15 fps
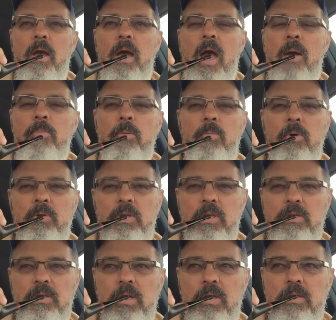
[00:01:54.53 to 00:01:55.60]
happy
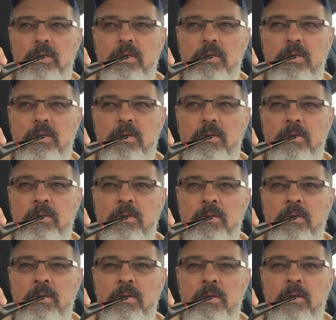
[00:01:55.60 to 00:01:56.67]
birthday signs,
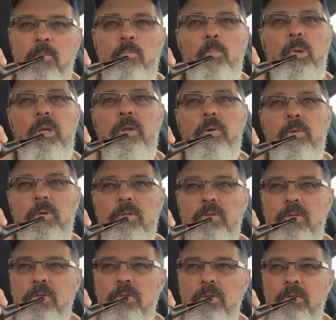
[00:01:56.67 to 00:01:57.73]

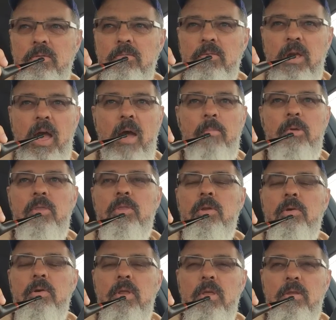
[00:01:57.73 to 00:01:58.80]
balloons, happy
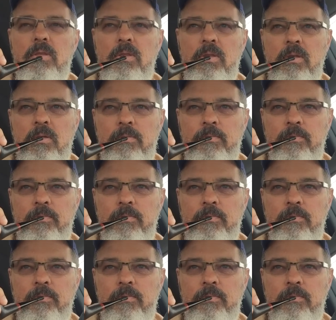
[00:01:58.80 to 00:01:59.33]
30th.